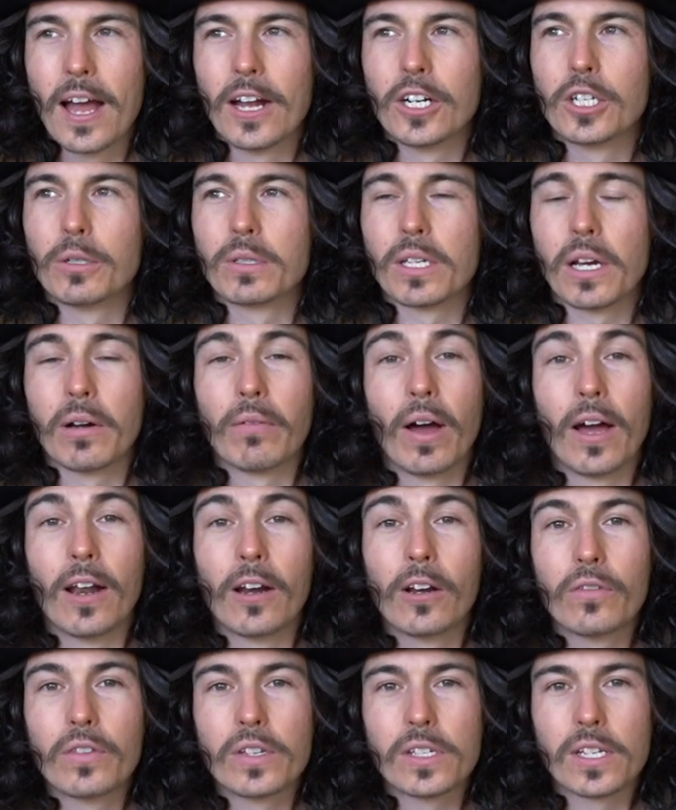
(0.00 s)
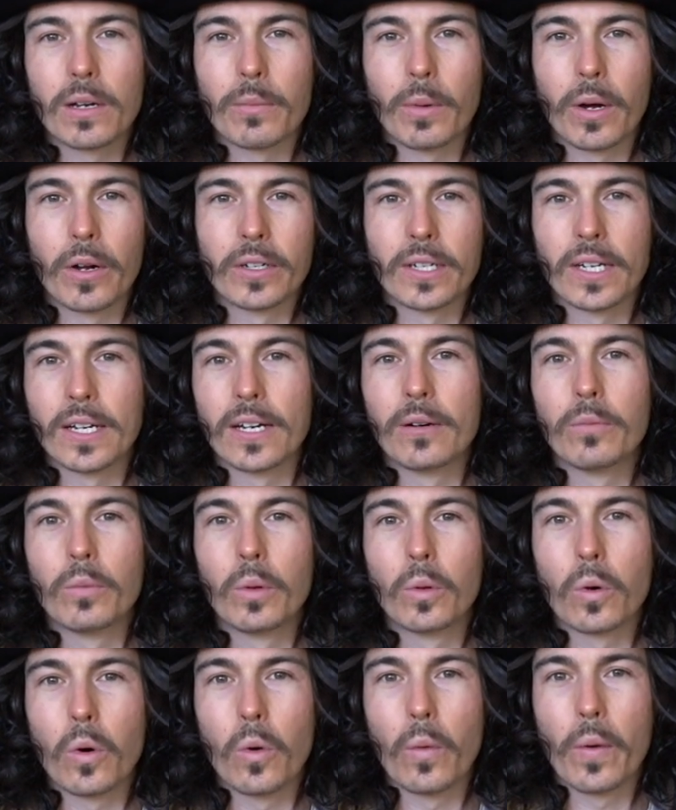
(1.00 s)
She was like, right, love the cinema idea,
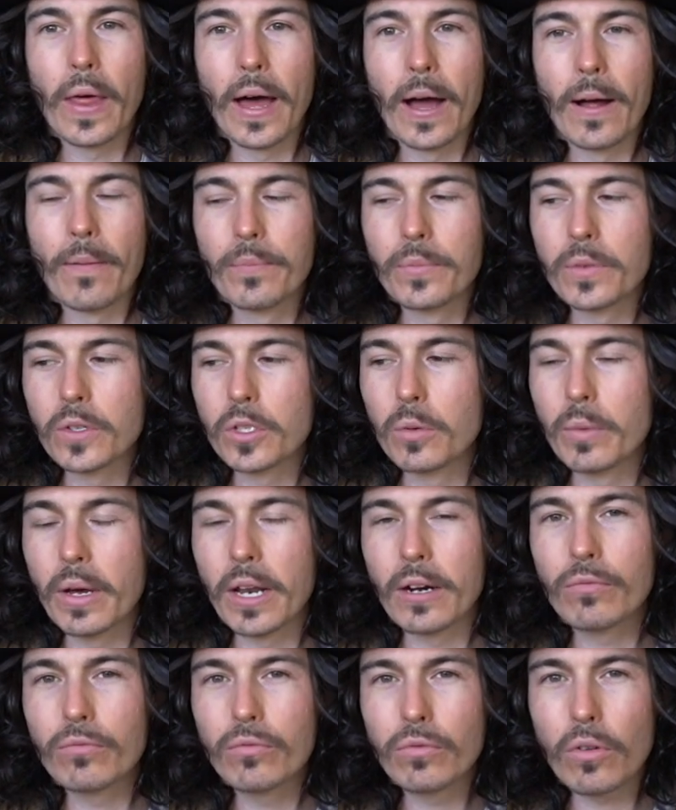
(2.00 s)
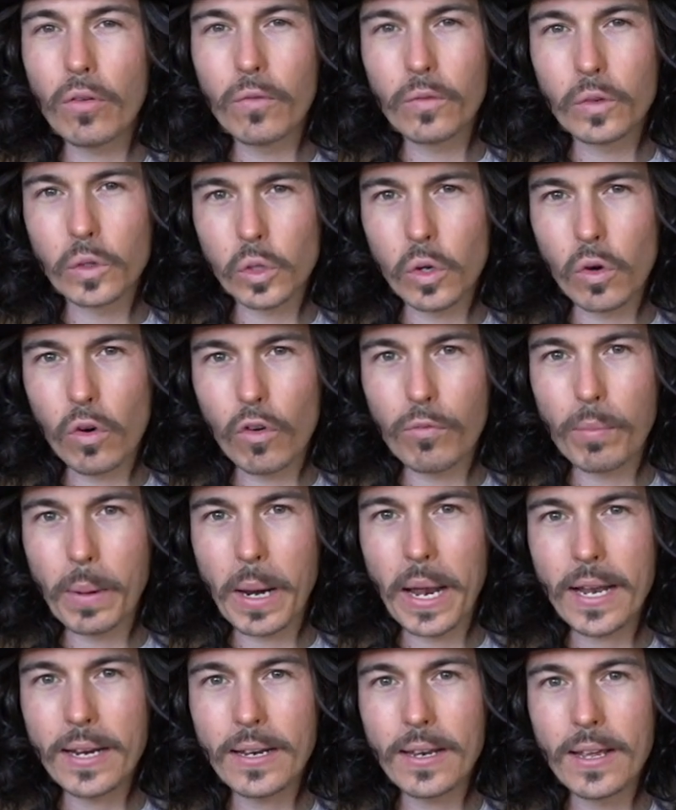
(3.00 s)
we'll go with that. So we had a rough sort of
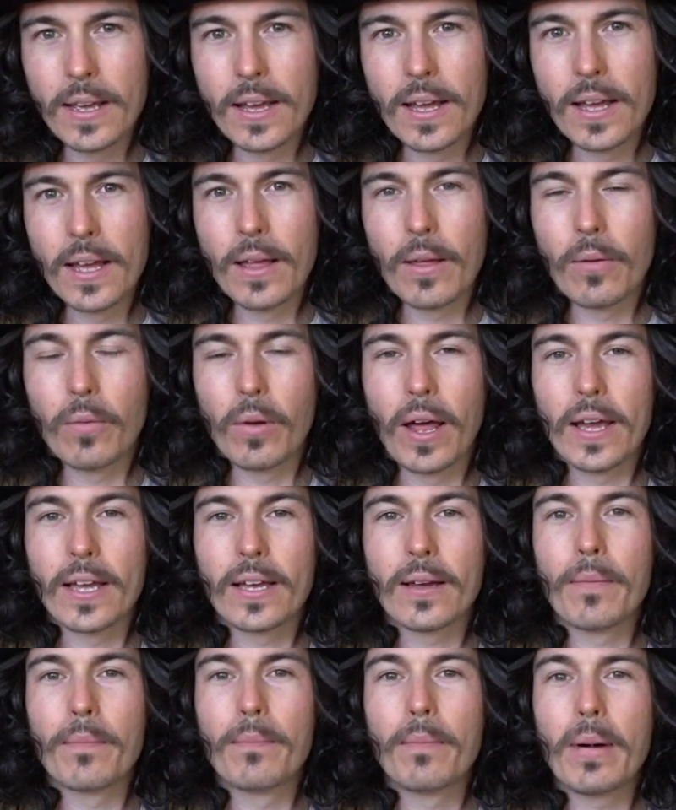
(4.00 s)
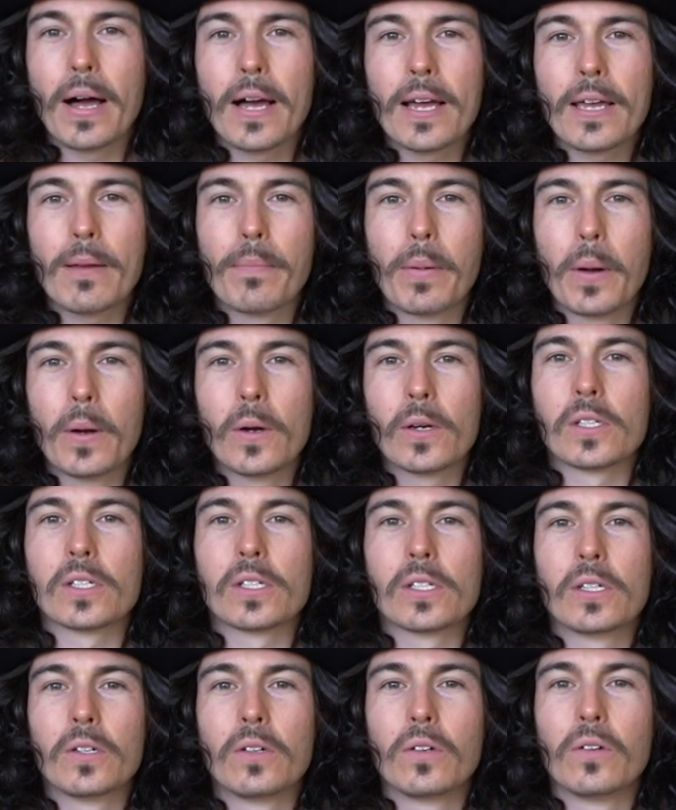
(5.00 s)
plan, like my
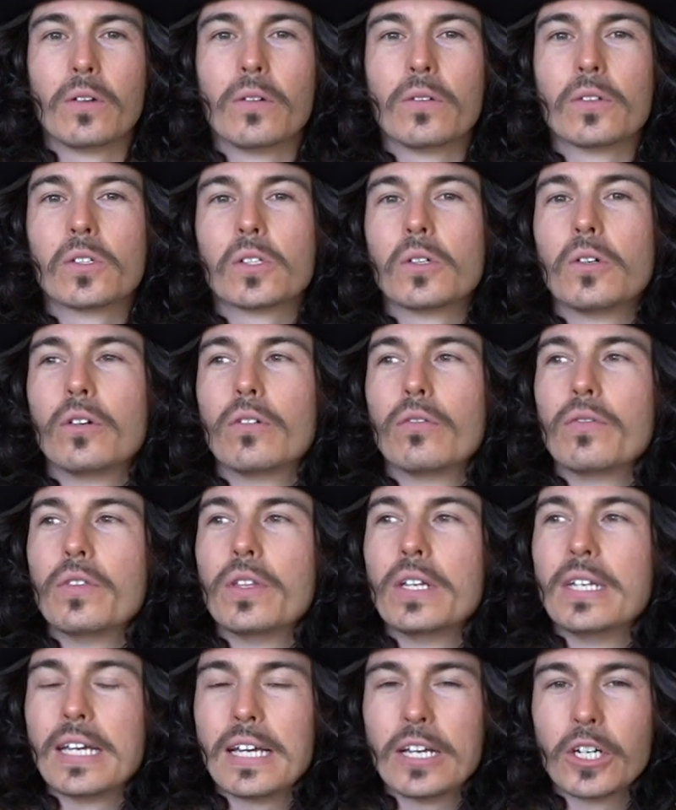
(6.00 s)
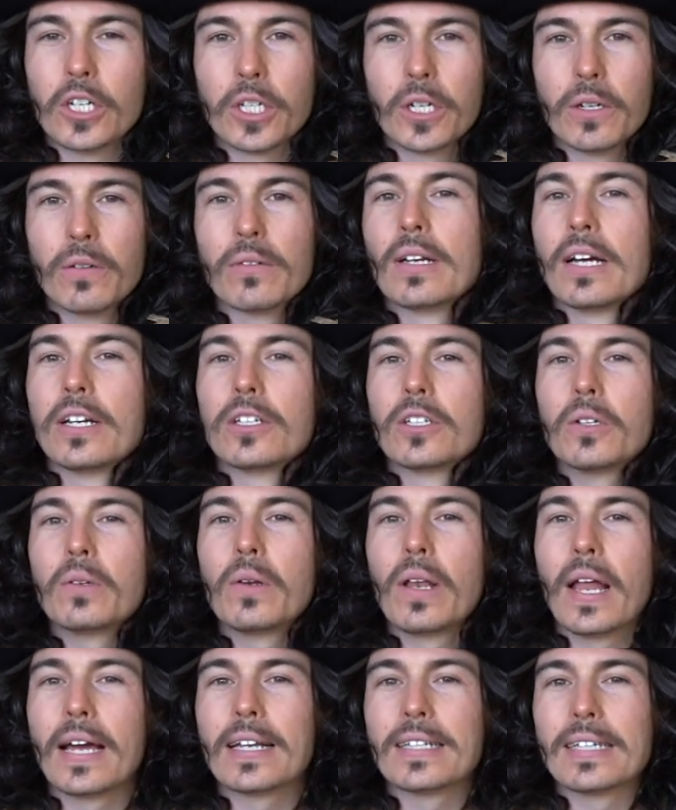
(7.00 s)
personal sort of the day shoot, and I do
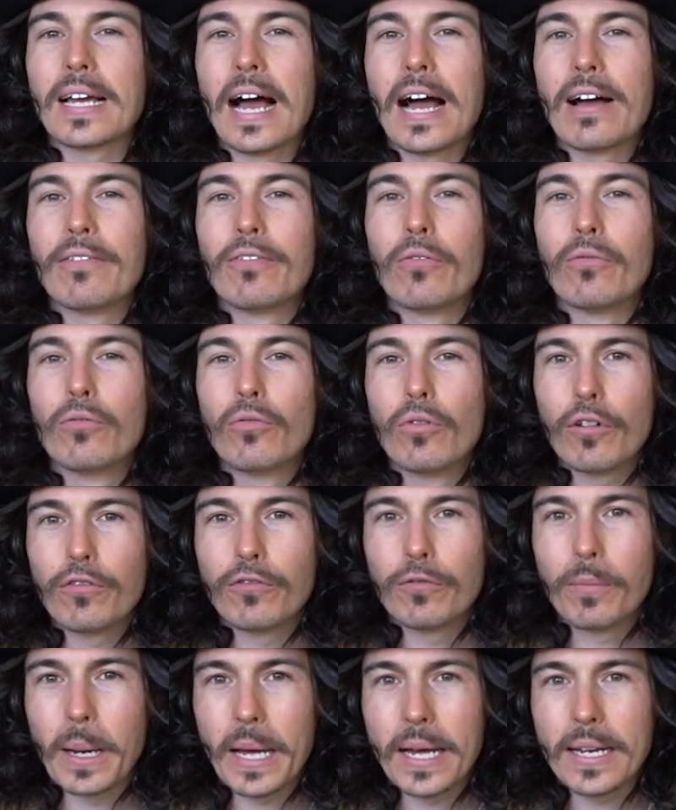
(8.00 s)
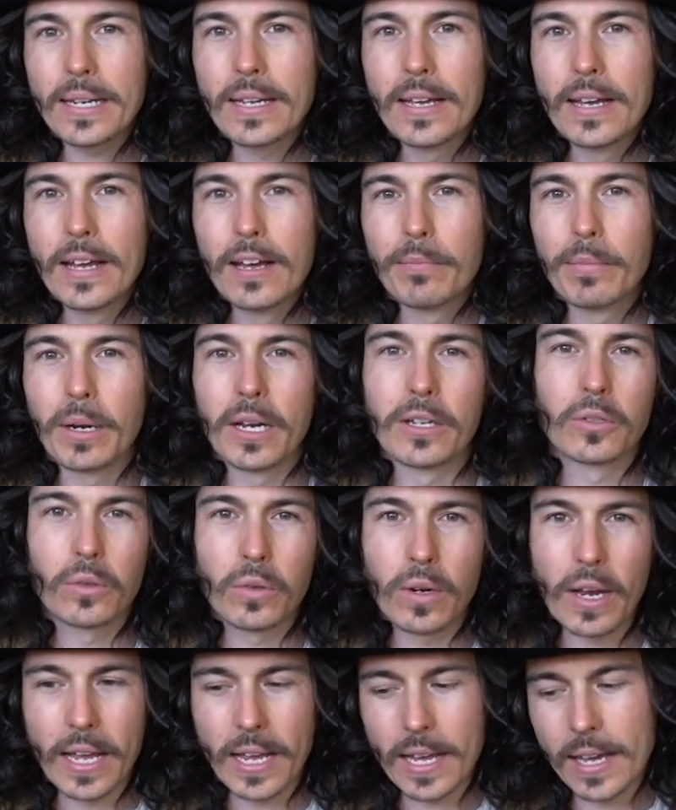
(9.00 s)
like to have a rough plan, but I
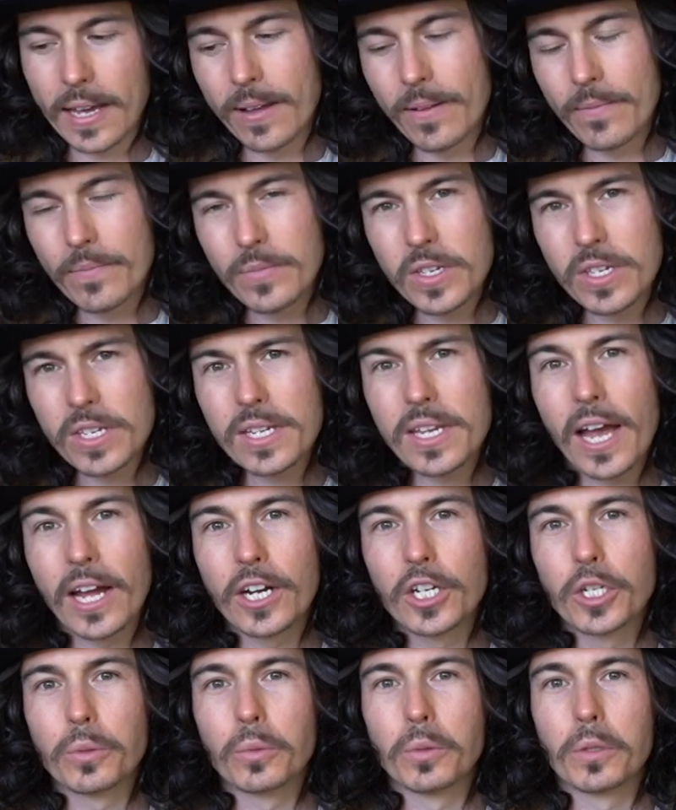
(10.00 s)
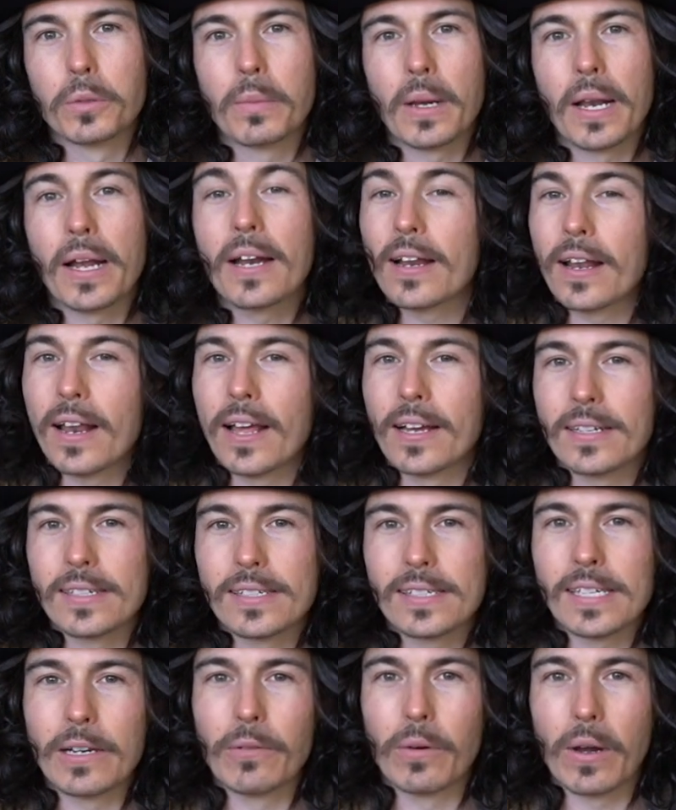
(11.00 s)
don't like a scheduled plan. I like to
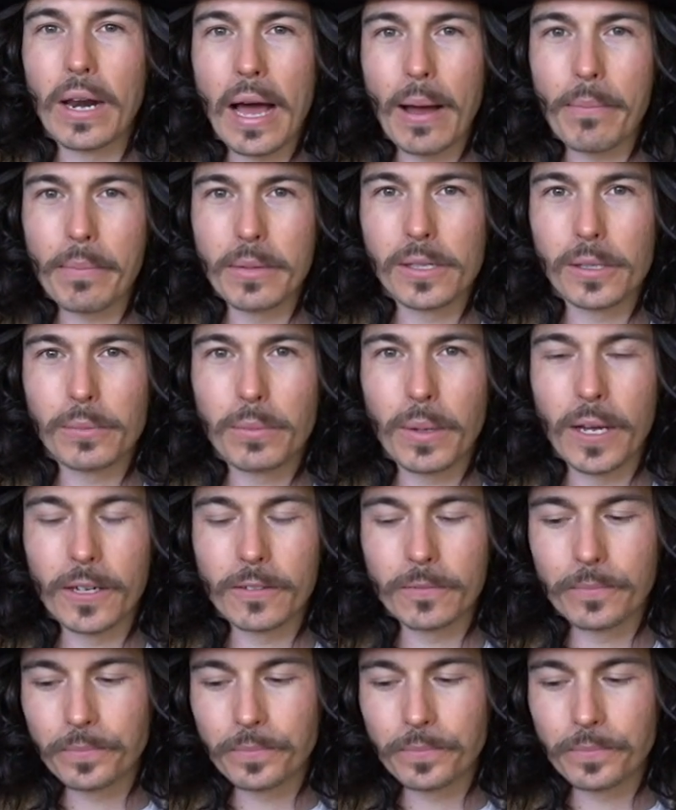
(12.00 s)
see what happens plan.